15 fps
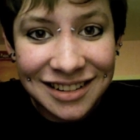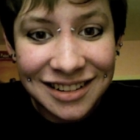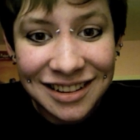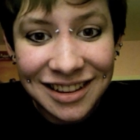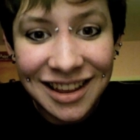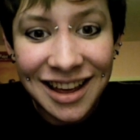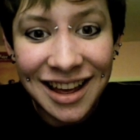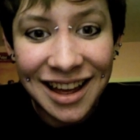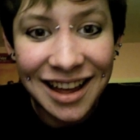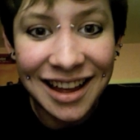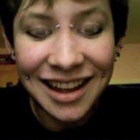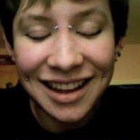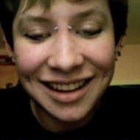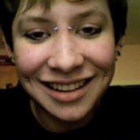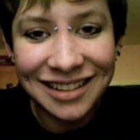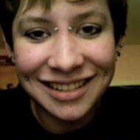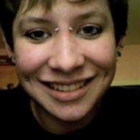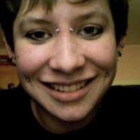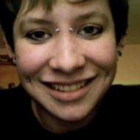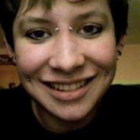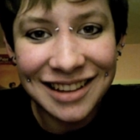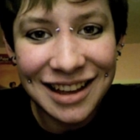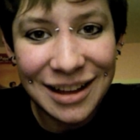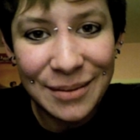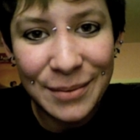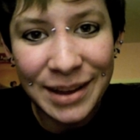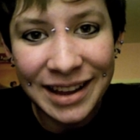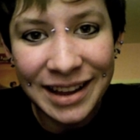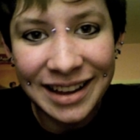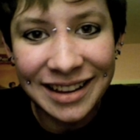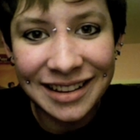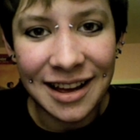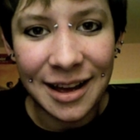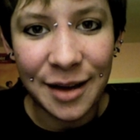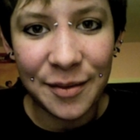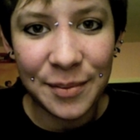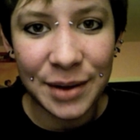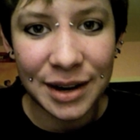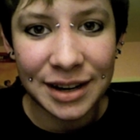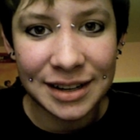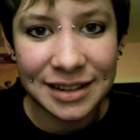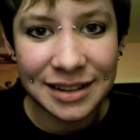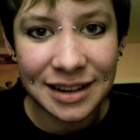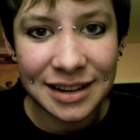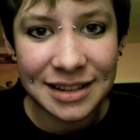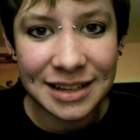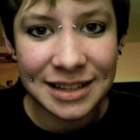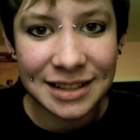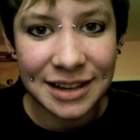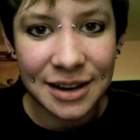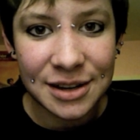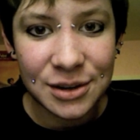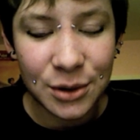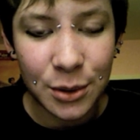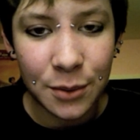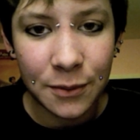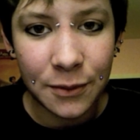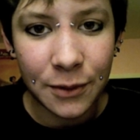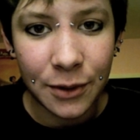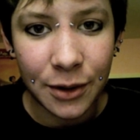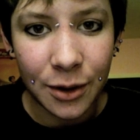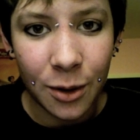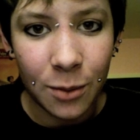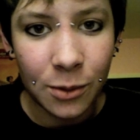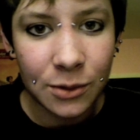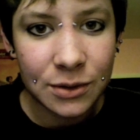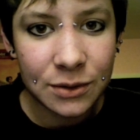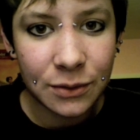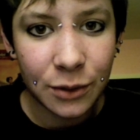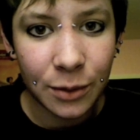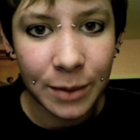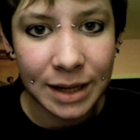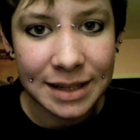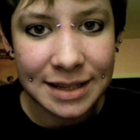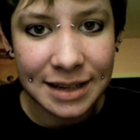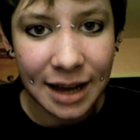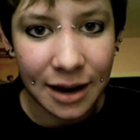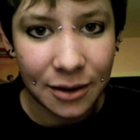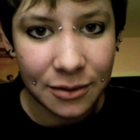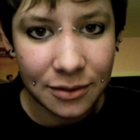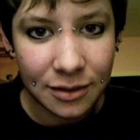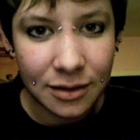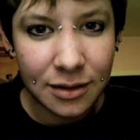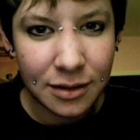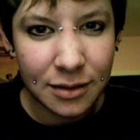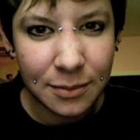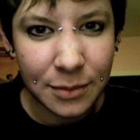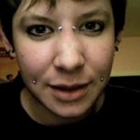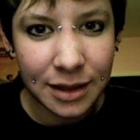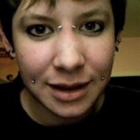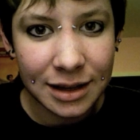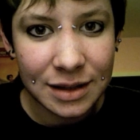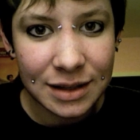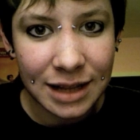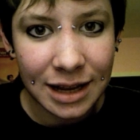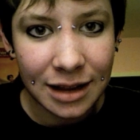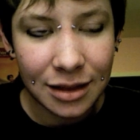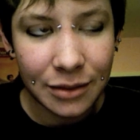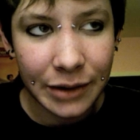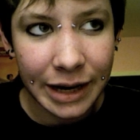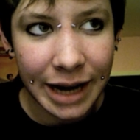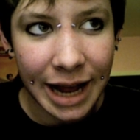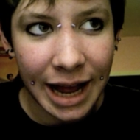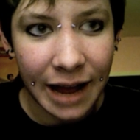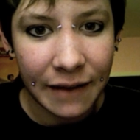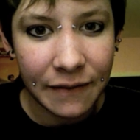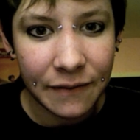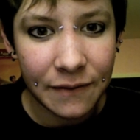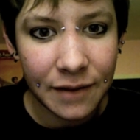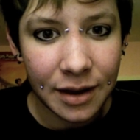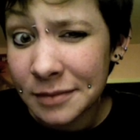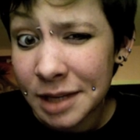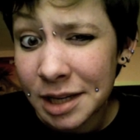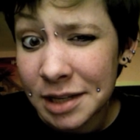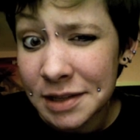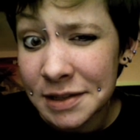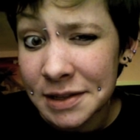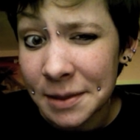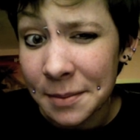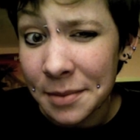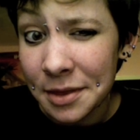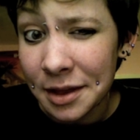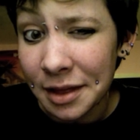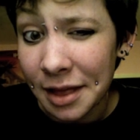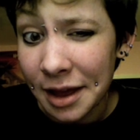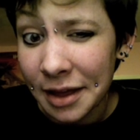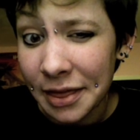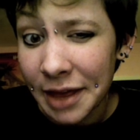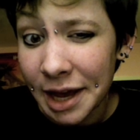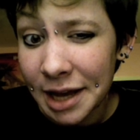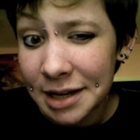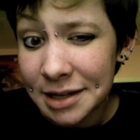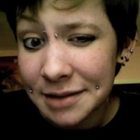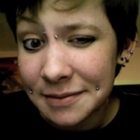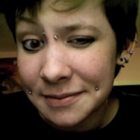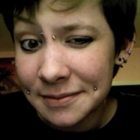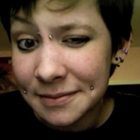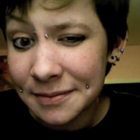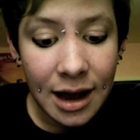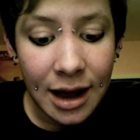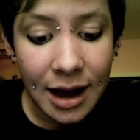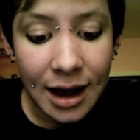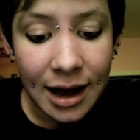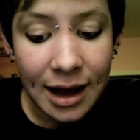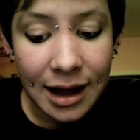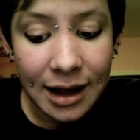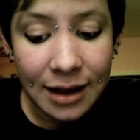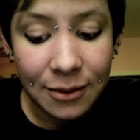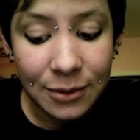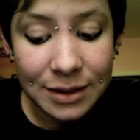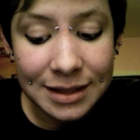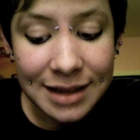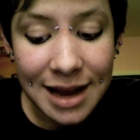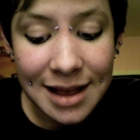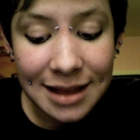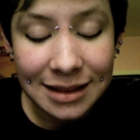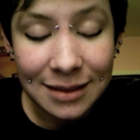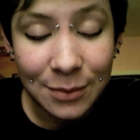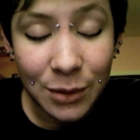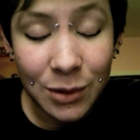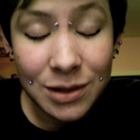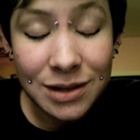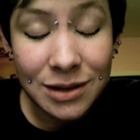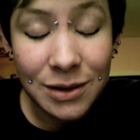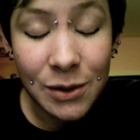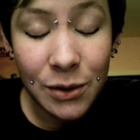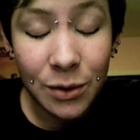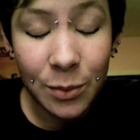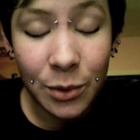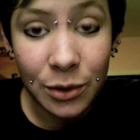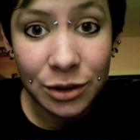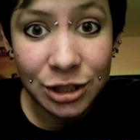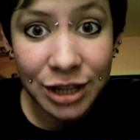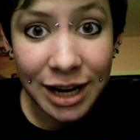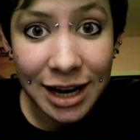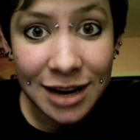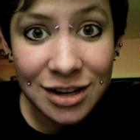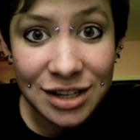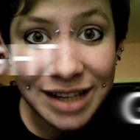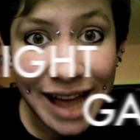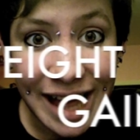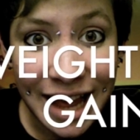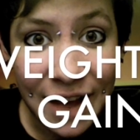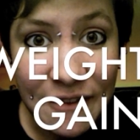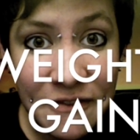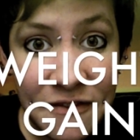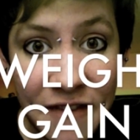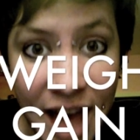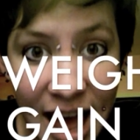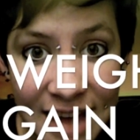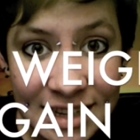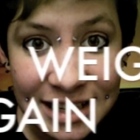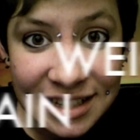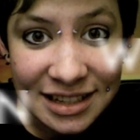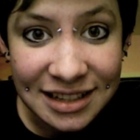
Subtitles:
Yay. Yay me. I've been on testosterone for almost 4 months now. I think it's like 3.5. Something like that. I would say that the most notable change is I got fat.